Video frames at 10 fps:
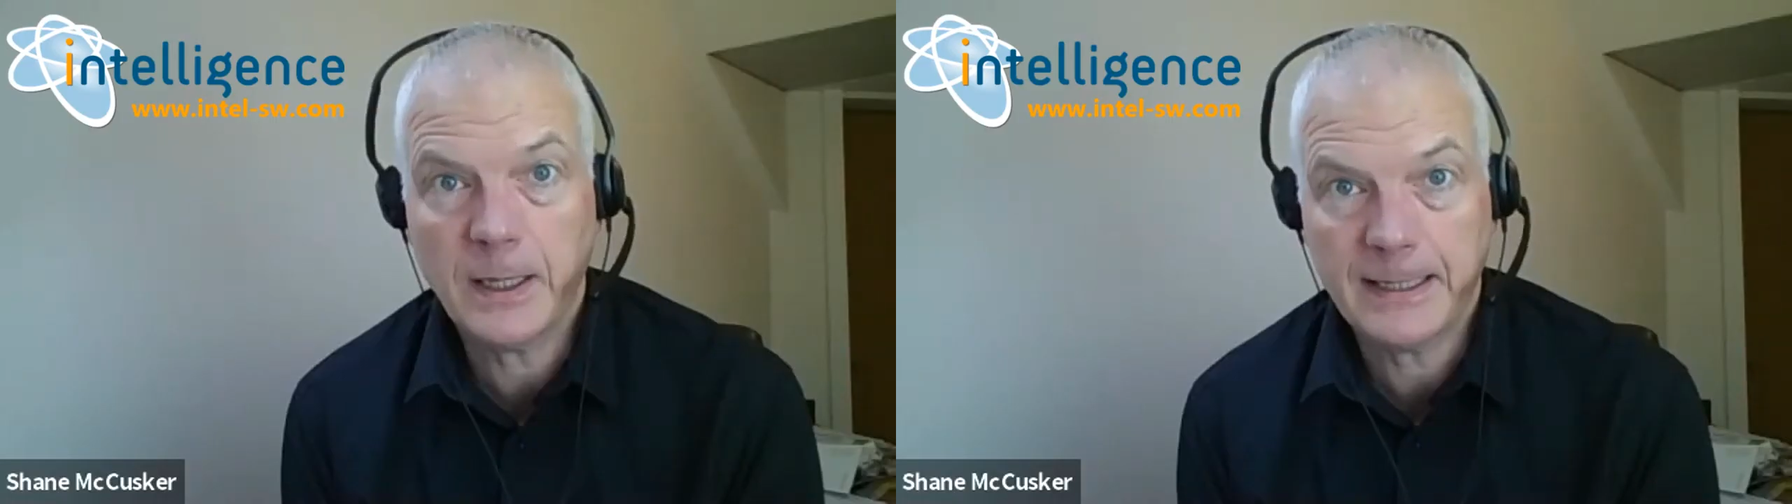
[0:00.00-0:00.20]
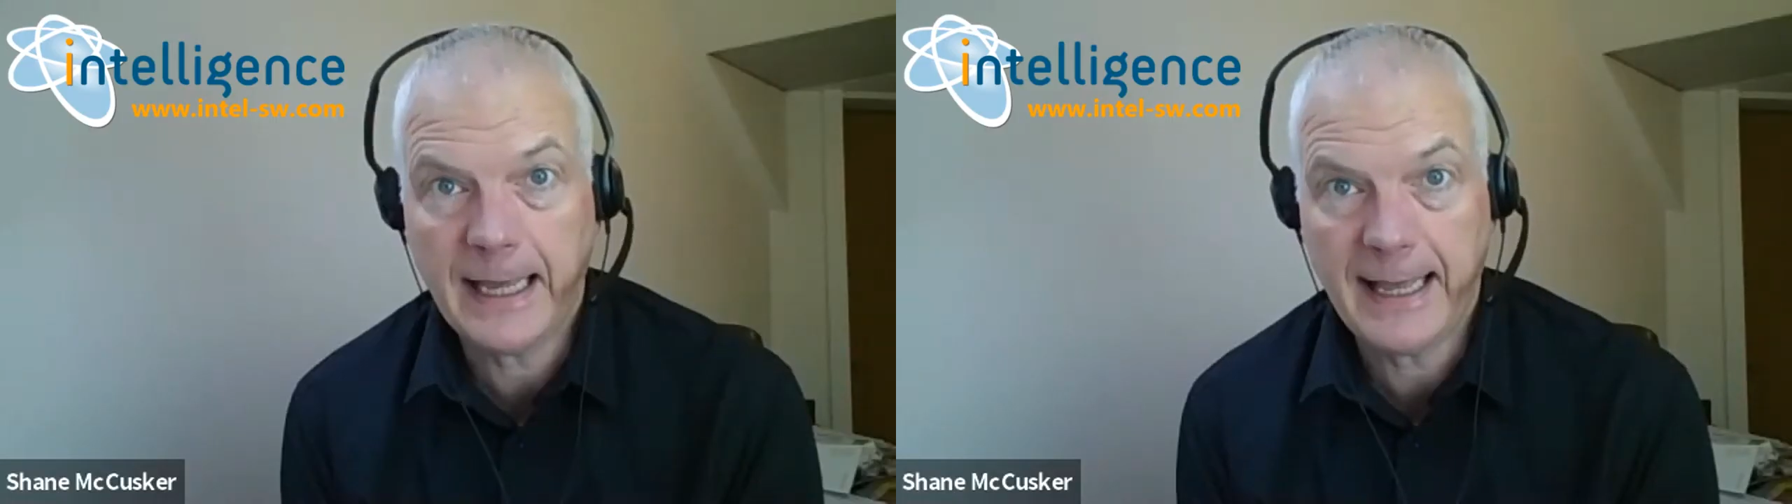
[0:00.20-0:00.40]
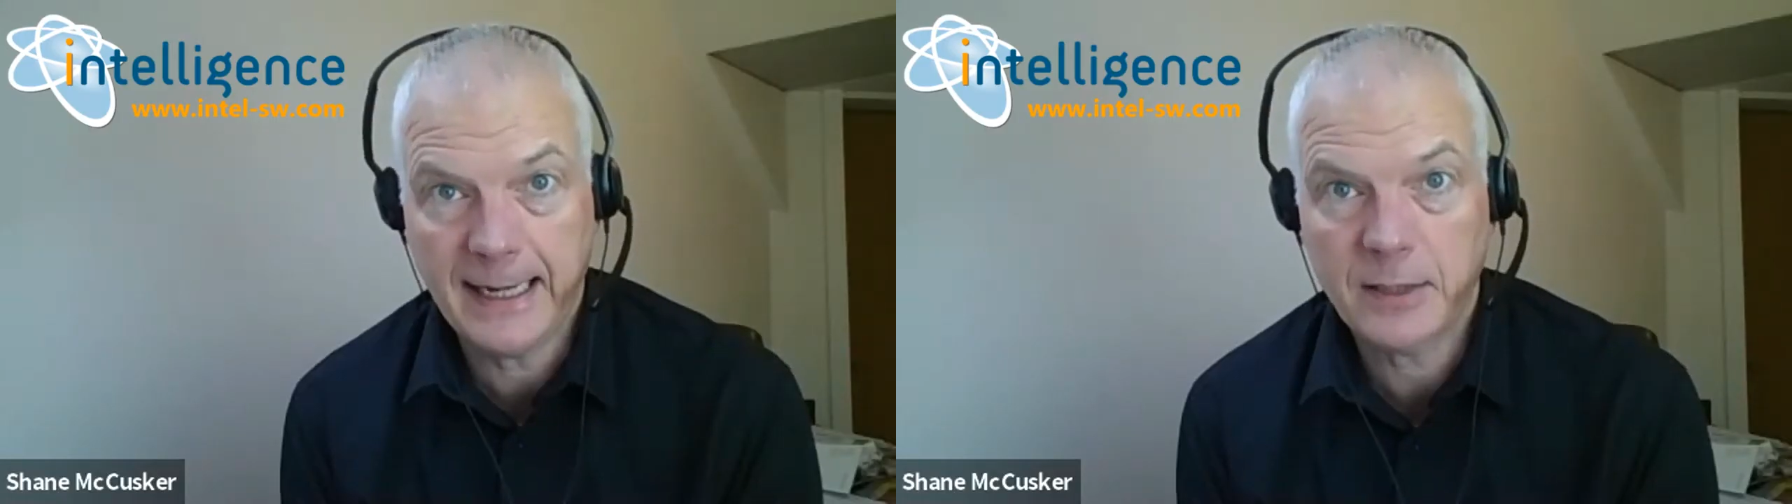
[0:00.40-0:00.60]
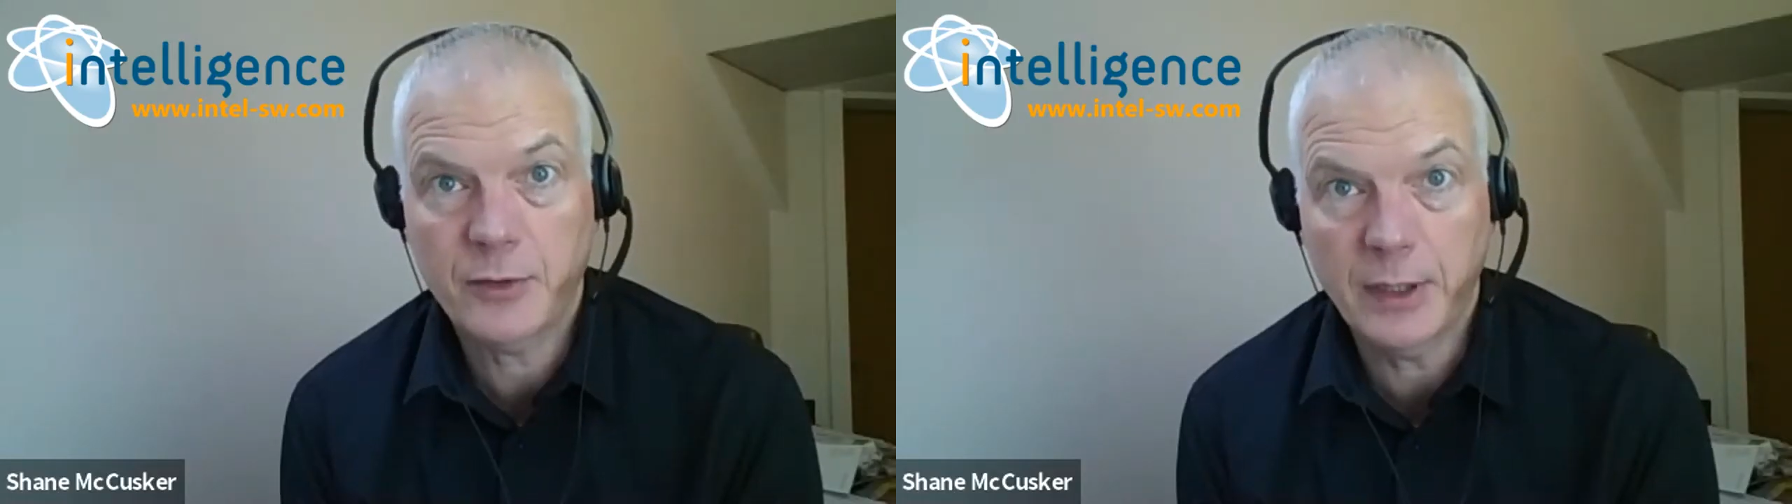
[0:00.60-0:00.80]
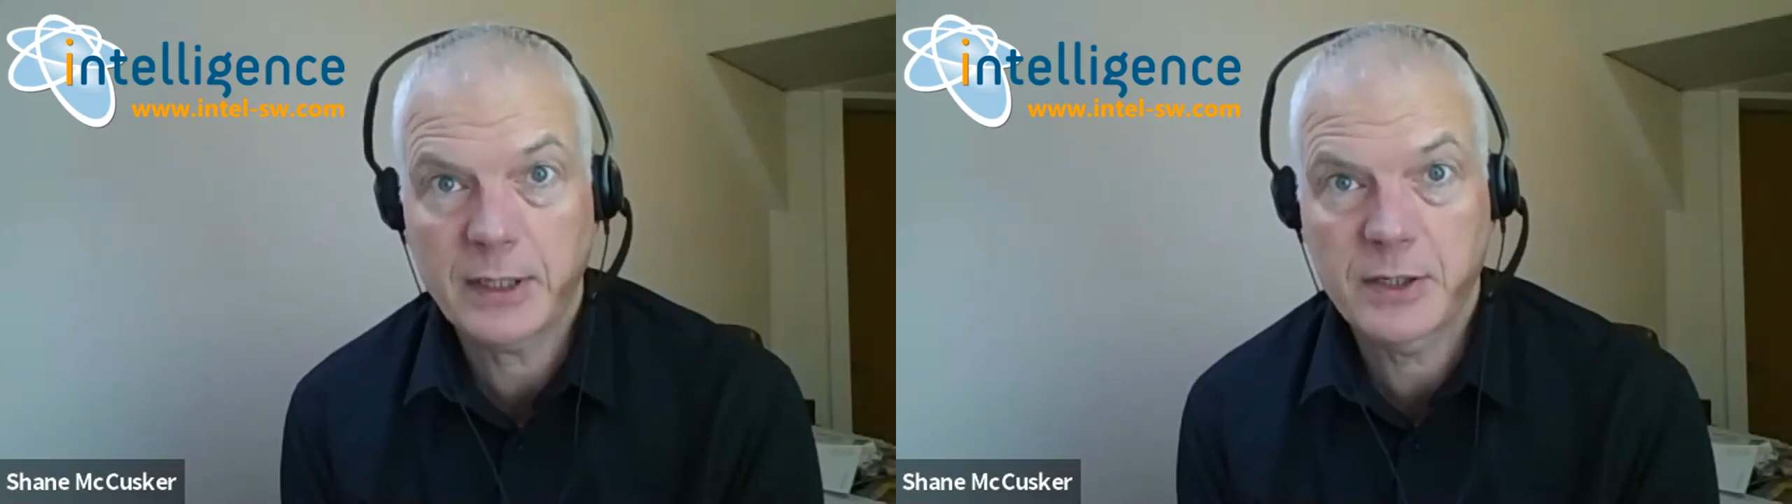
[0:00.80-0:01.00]
at
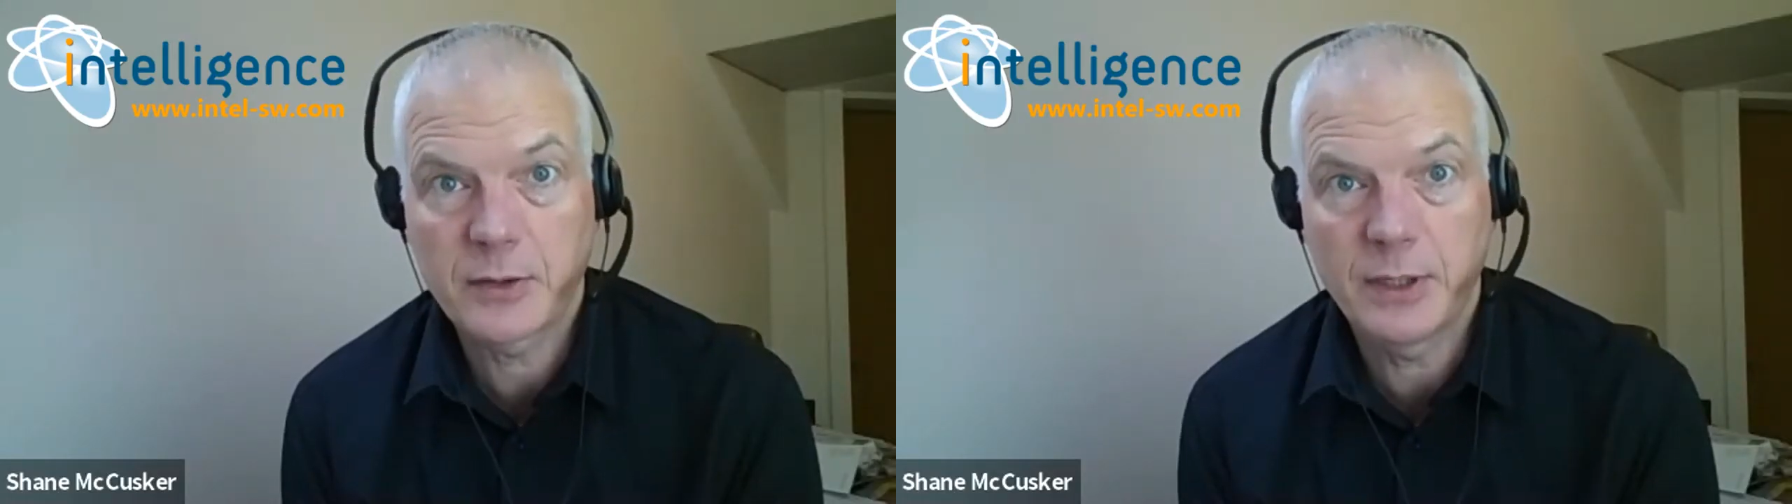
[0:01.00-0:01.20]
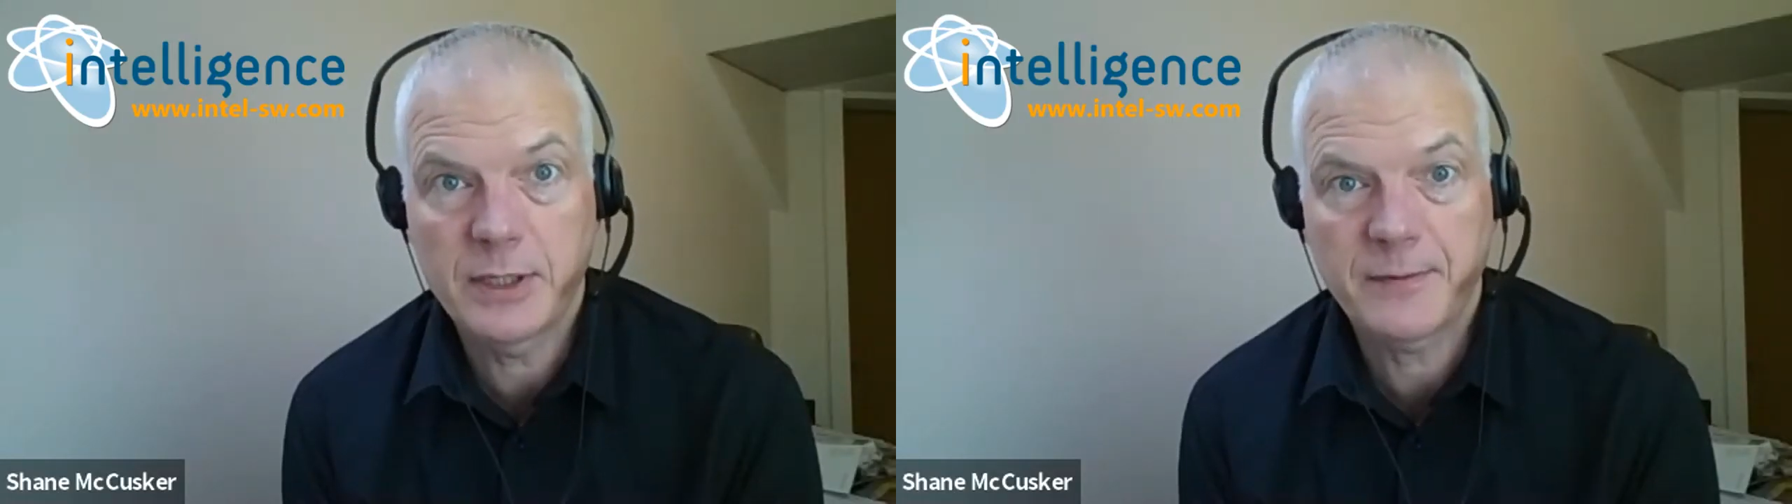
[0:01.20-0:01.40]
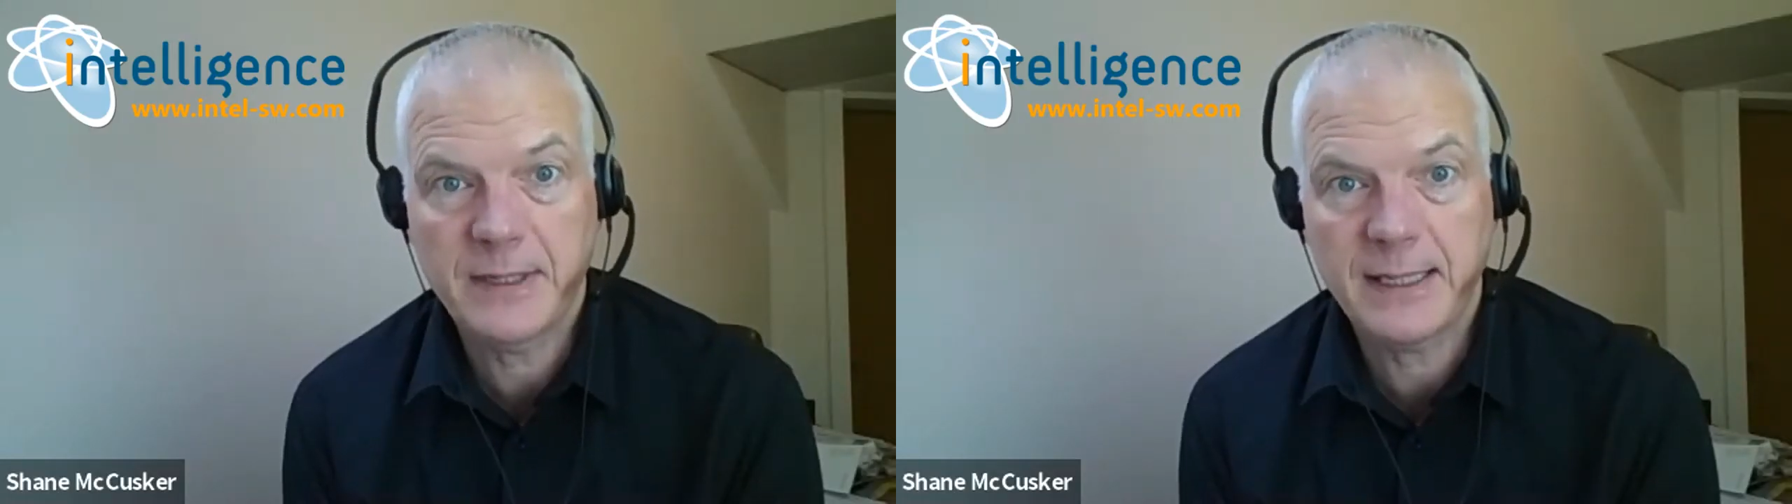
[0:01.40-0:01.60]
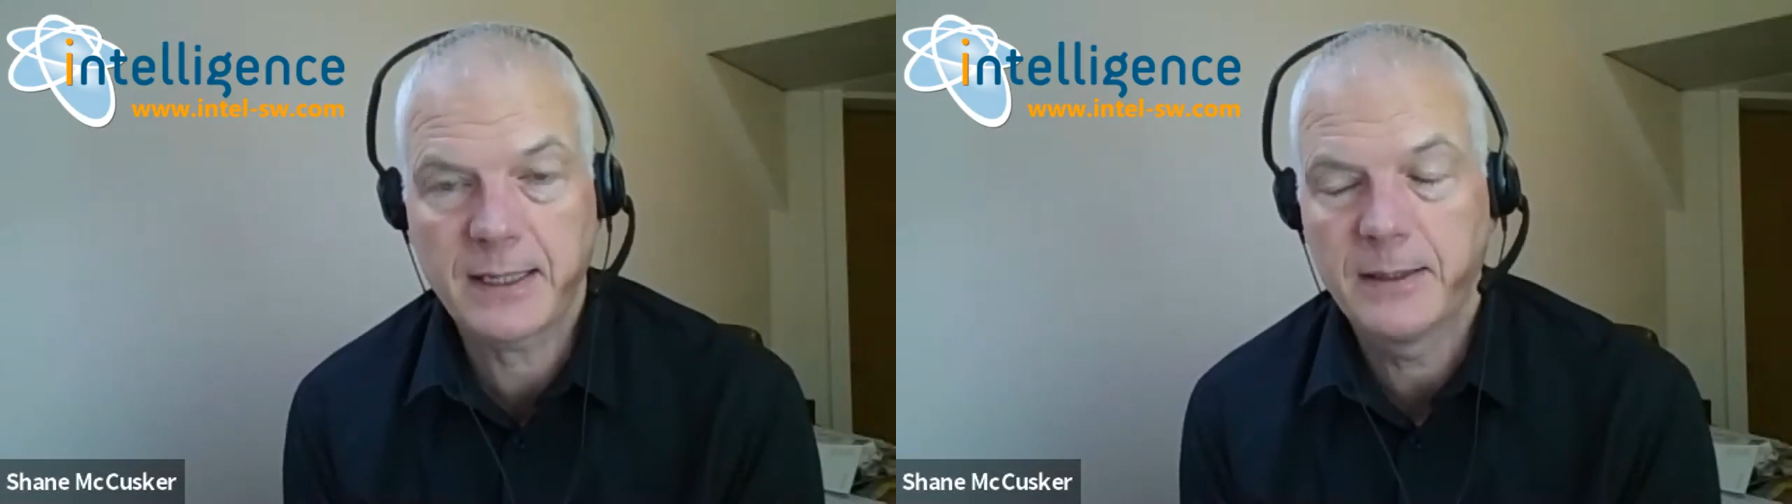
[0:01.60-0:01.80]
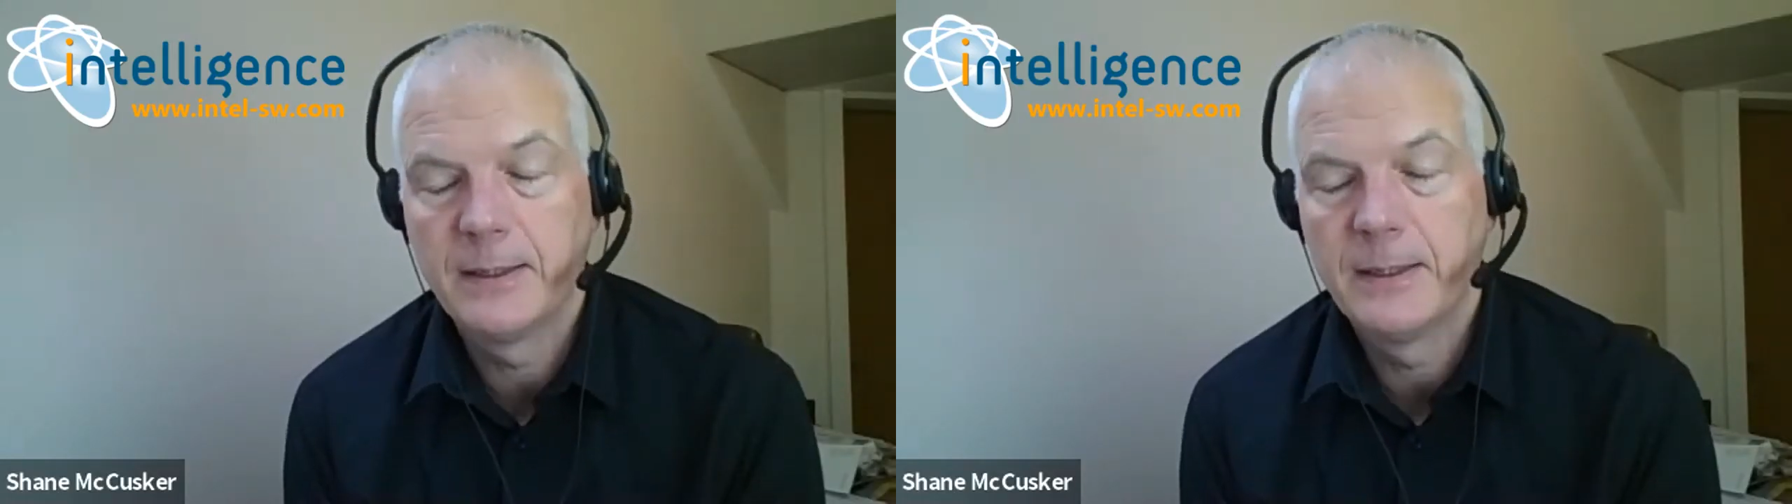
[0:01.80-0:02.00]
electronic storage of data.